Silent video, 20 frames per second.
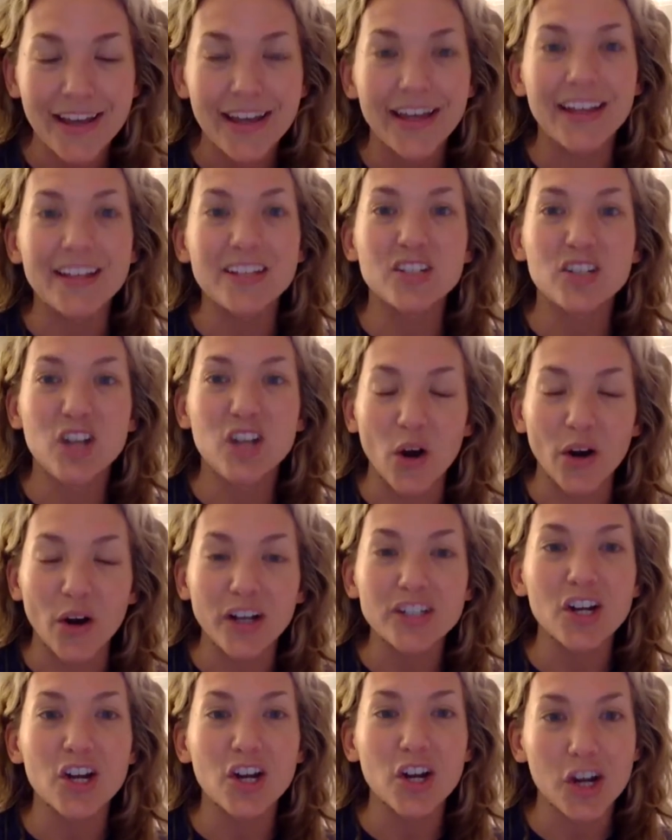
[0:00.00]
is going
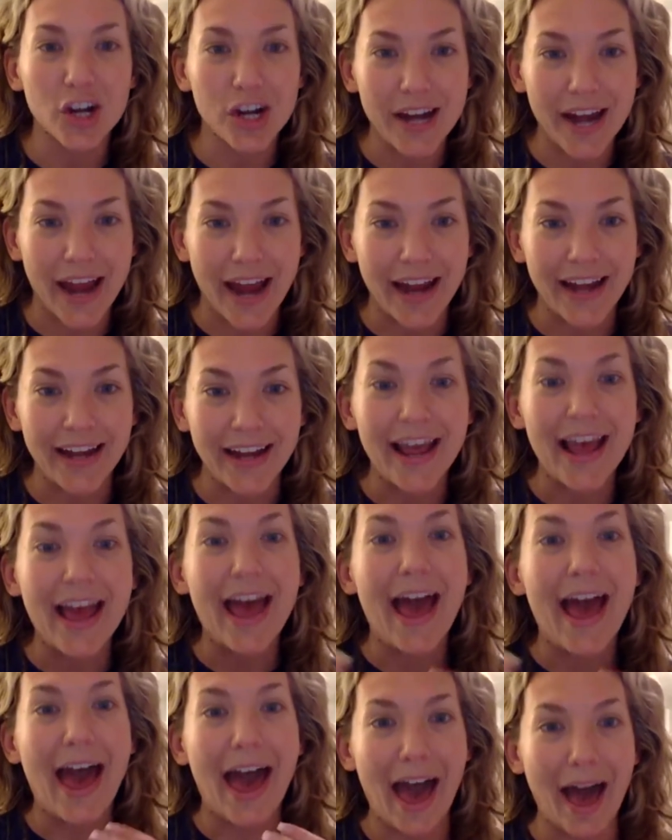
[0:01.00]
to create
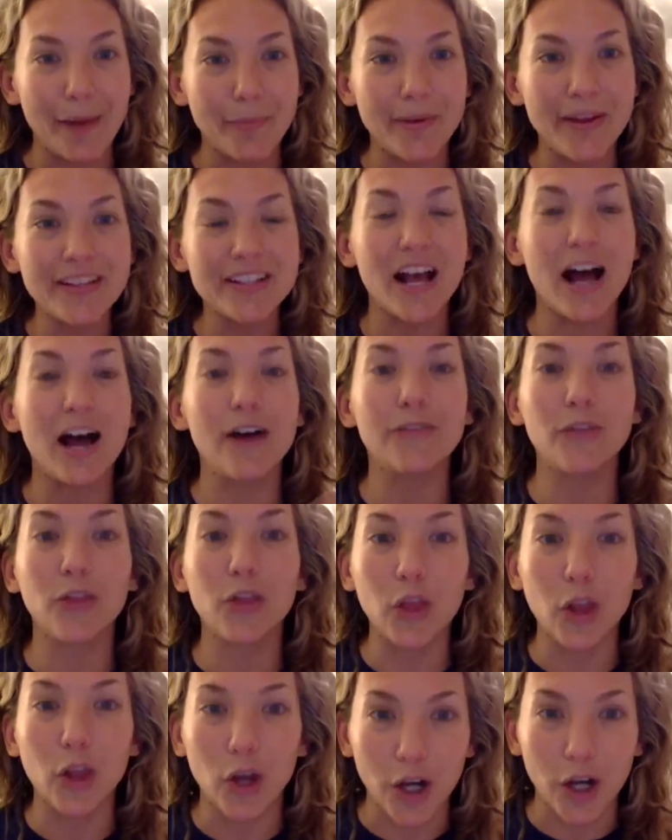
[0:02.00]
habits of
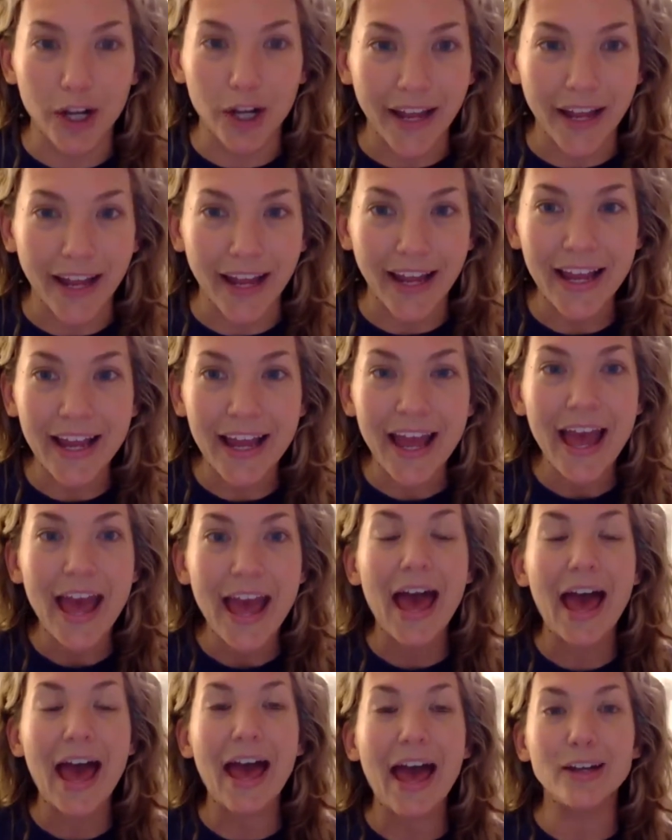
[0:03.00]
learning
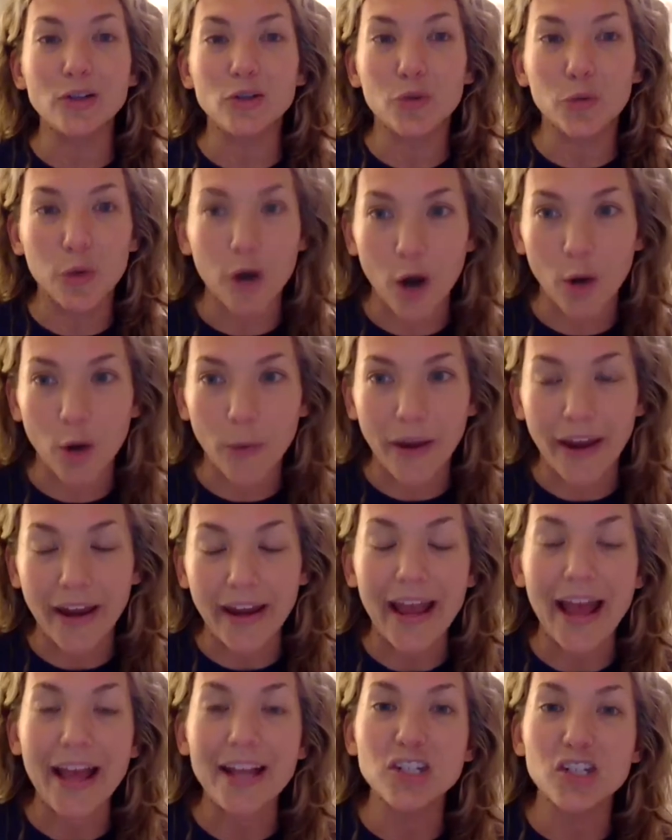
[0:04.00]
and
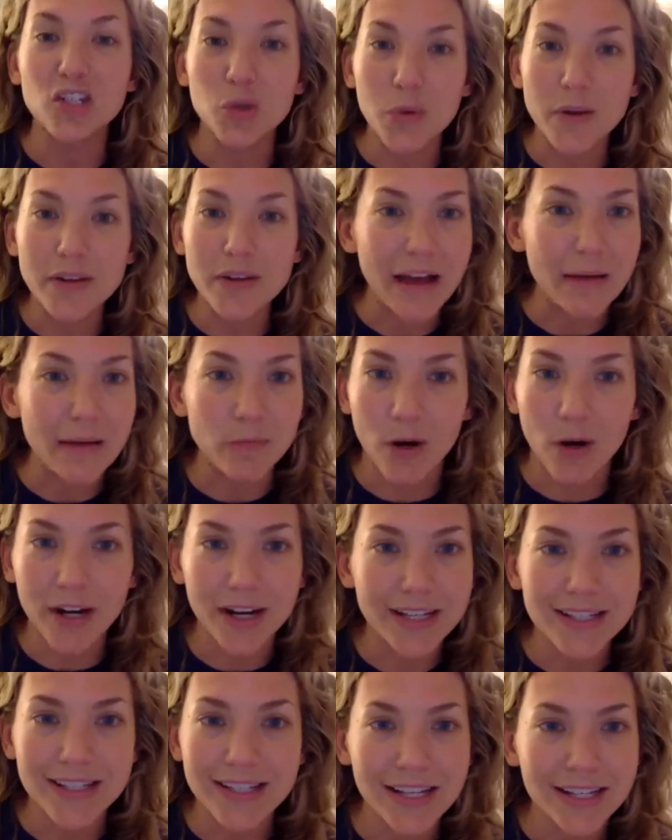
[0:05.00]
growing and doing that more
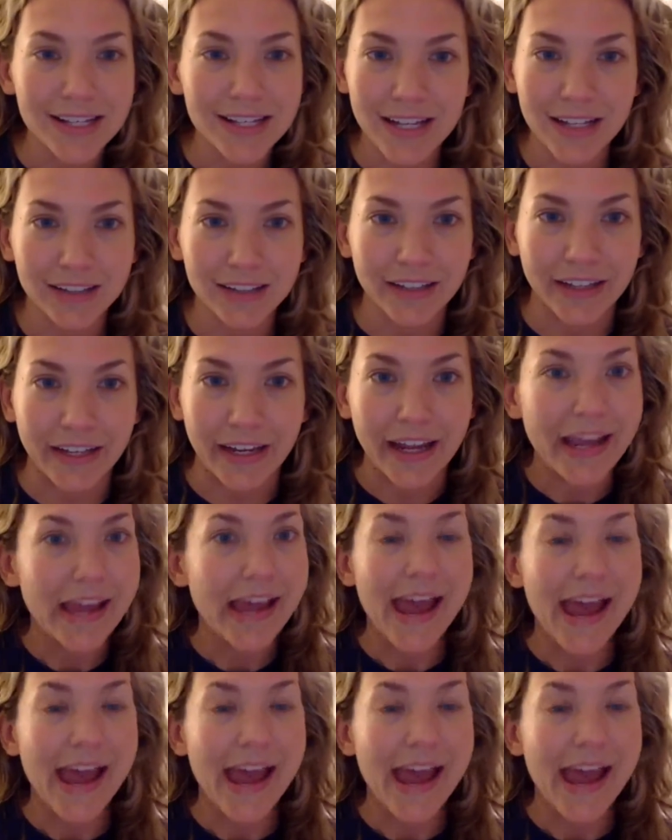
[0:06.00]
consistently.